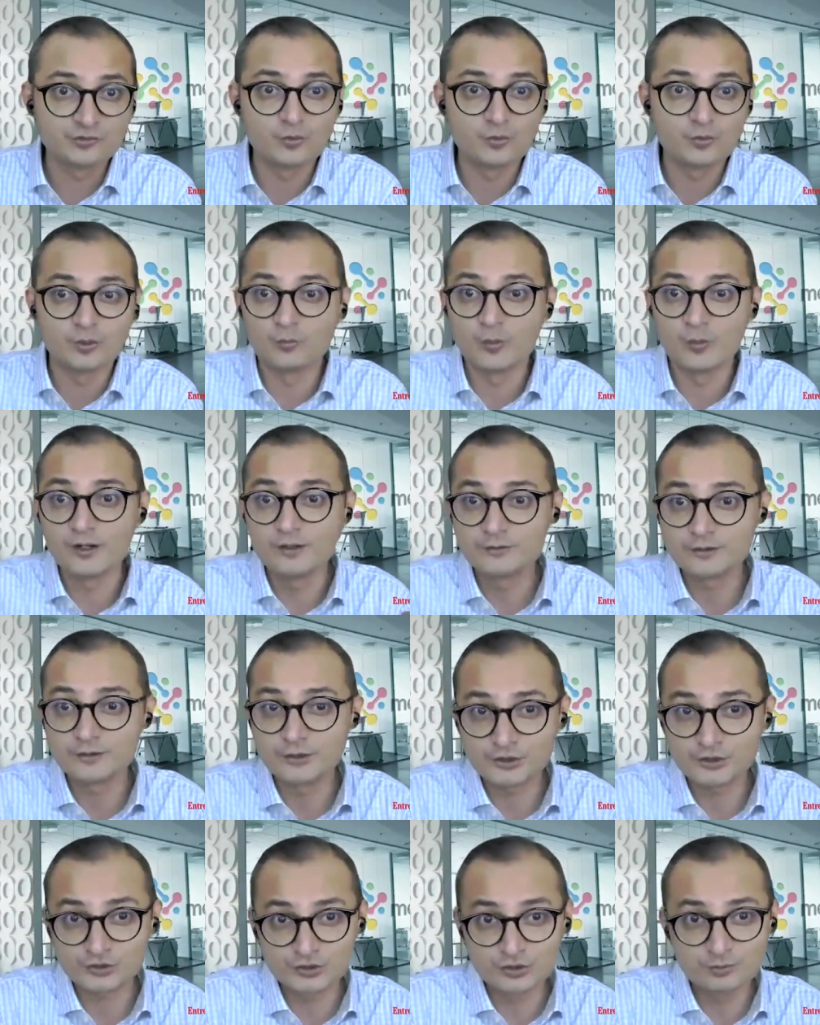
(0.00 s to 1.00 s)
So
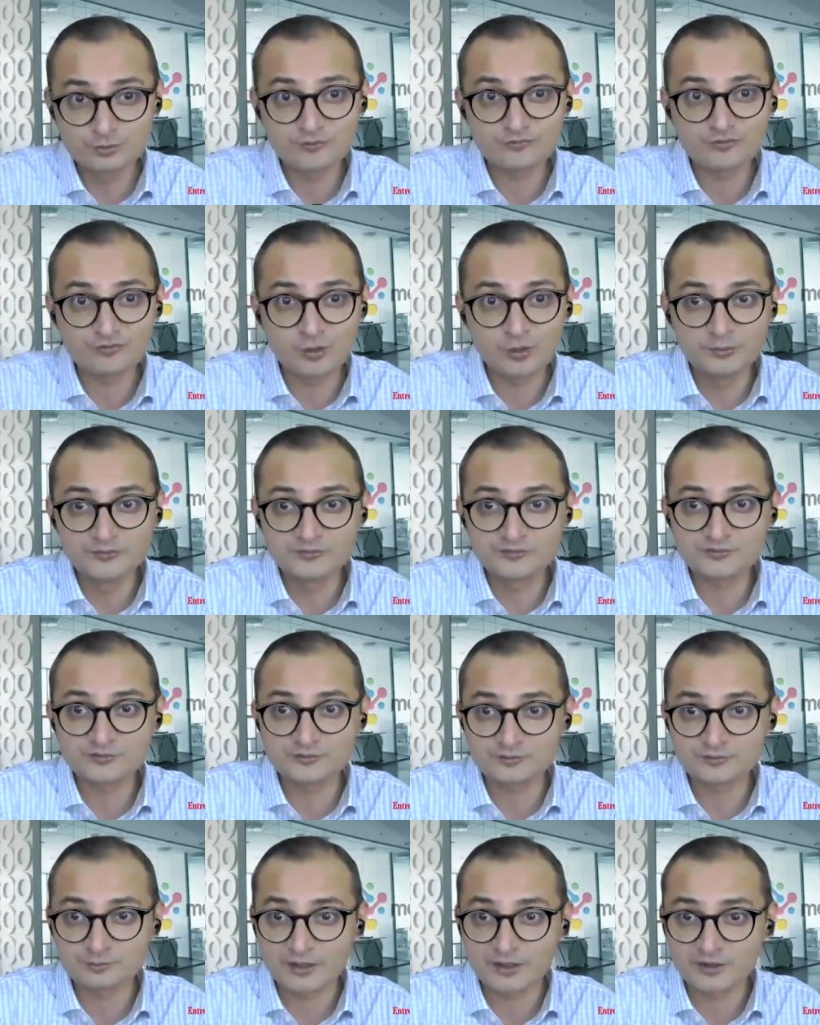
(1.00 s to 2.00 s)
while traditional
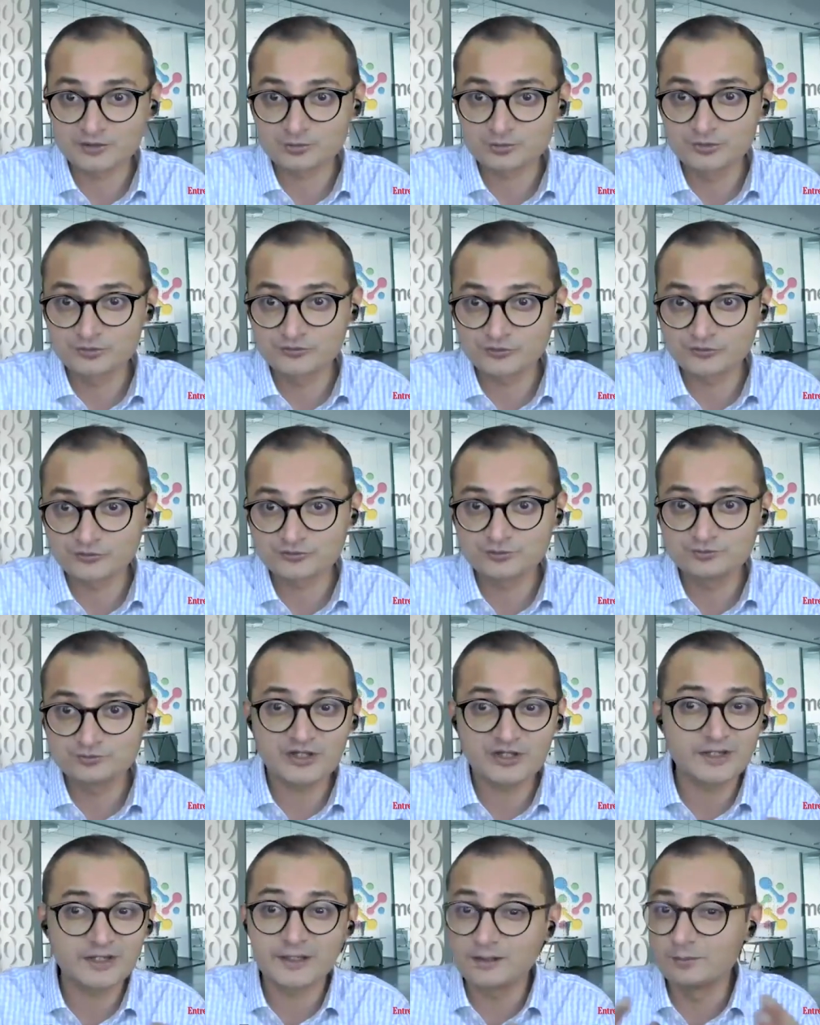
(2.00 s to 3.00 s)
performance management
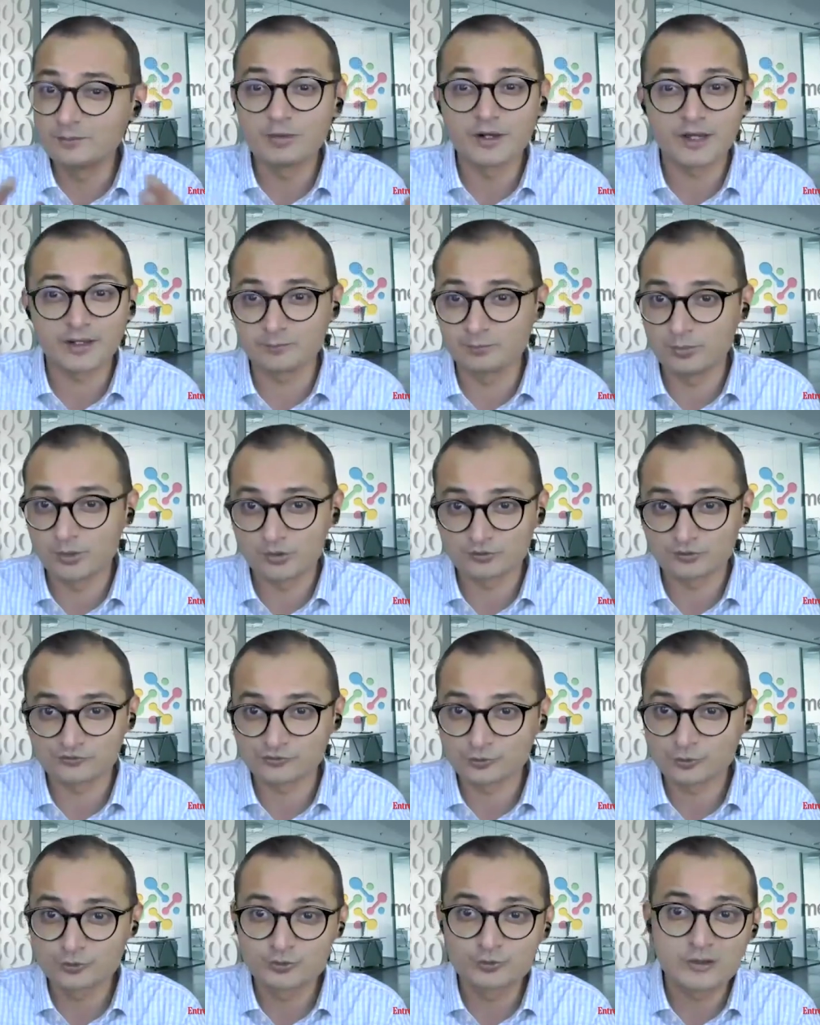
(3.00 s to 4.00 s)
systems are like a black
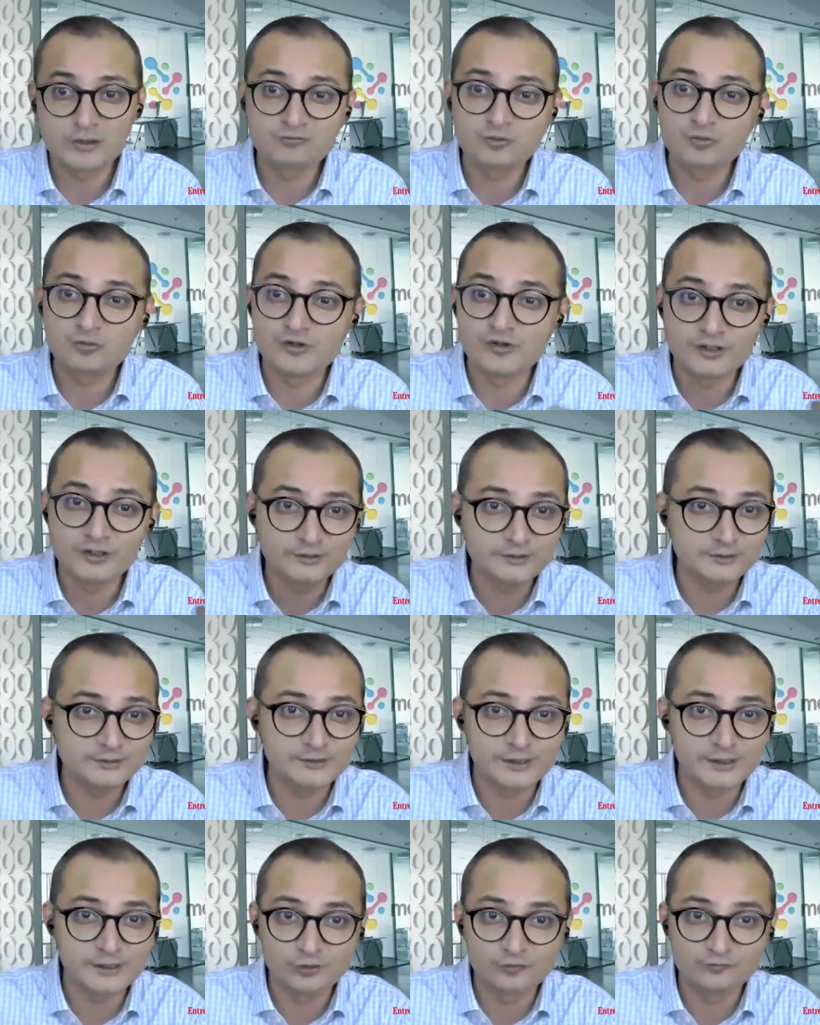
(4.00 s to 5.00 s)
box, you know, you have to
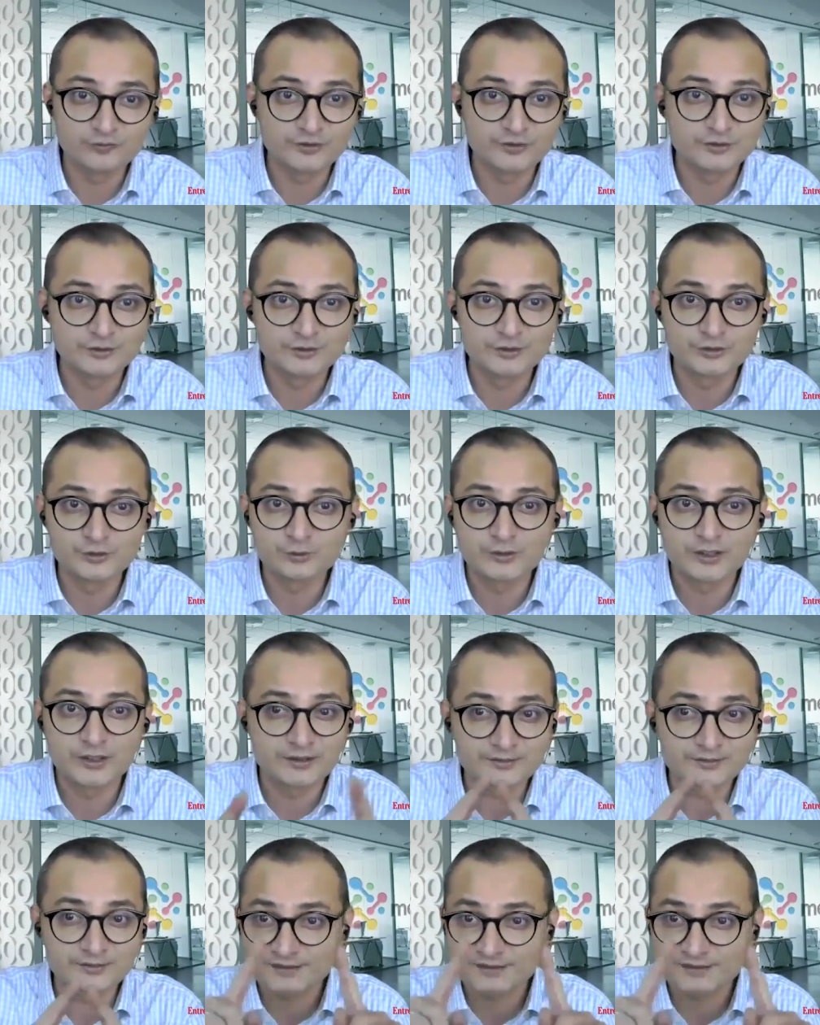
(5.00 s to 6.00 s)
wait till the end of the year
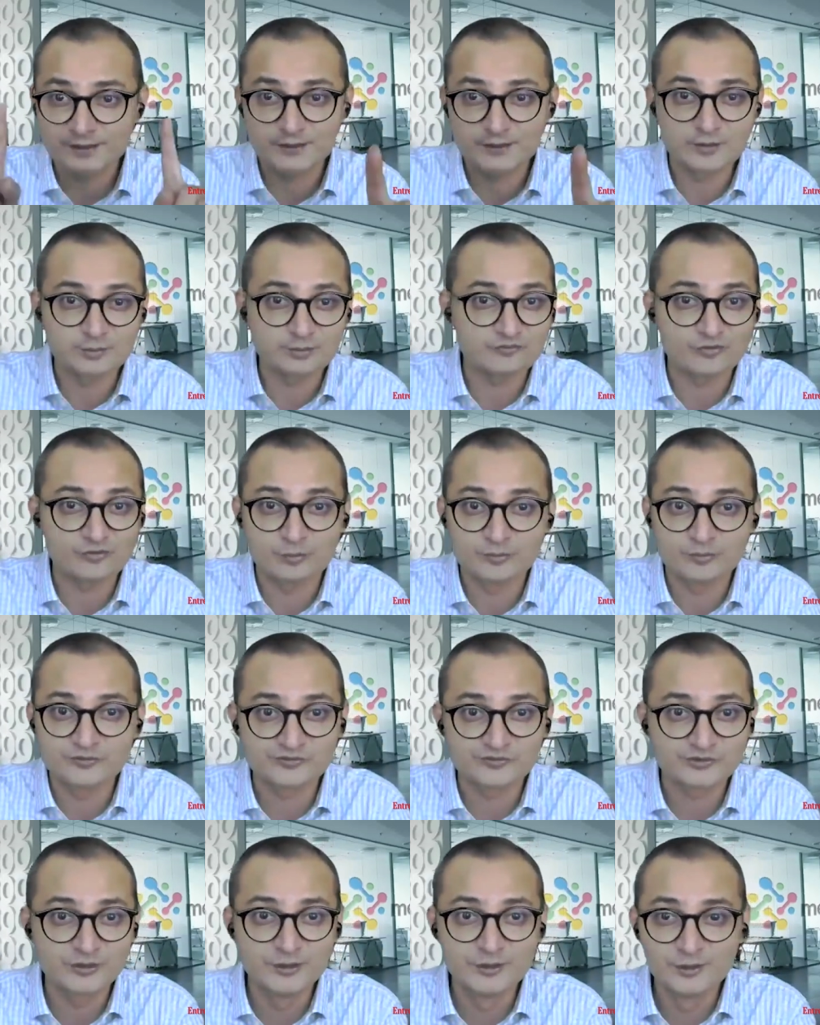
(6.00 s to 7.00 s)
to get a standard
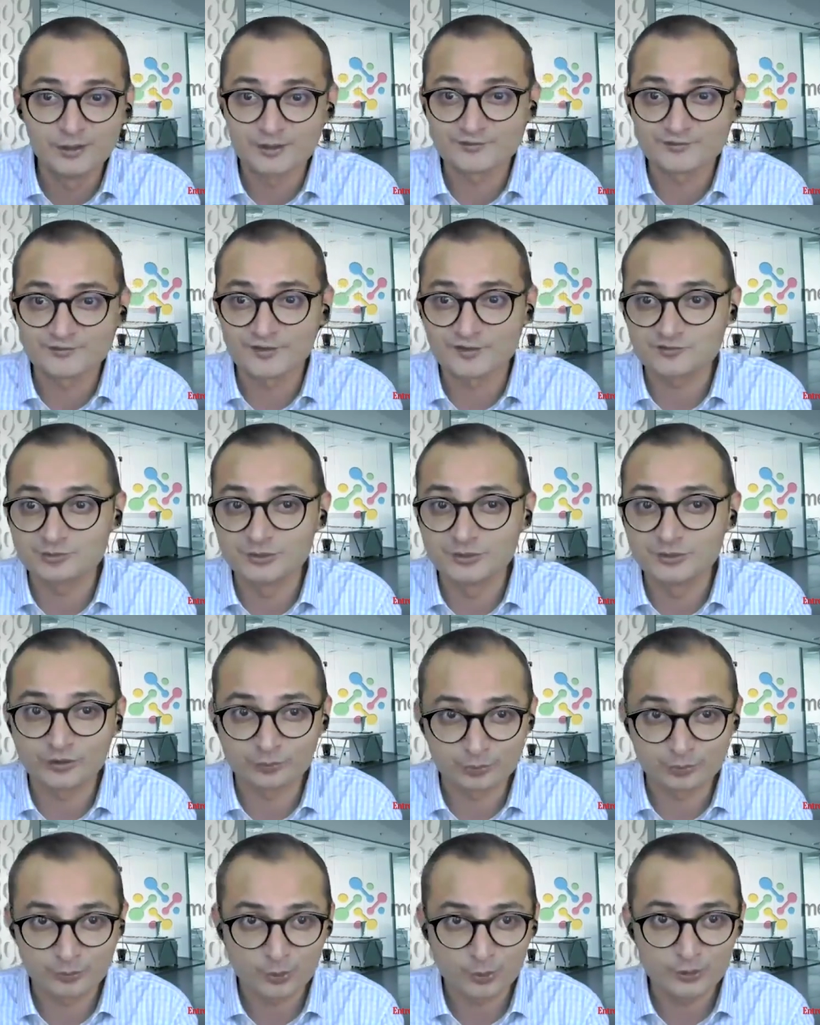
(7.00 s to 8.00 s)
performance
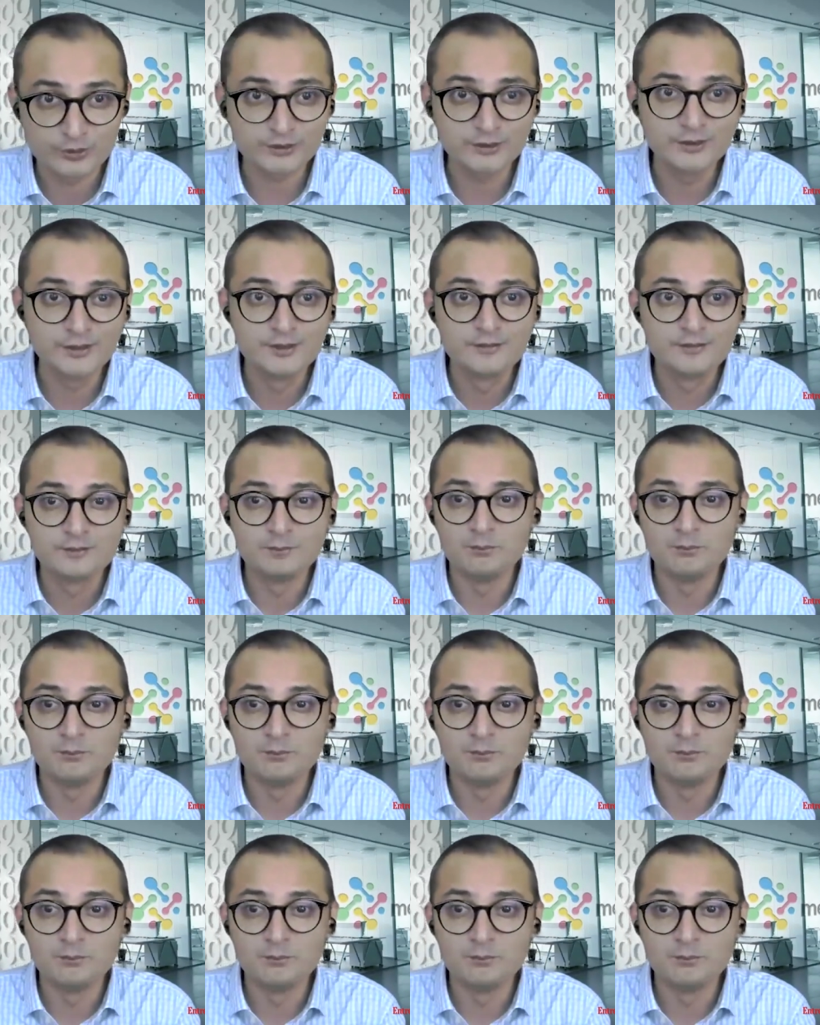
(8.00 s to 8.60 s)
assessment report.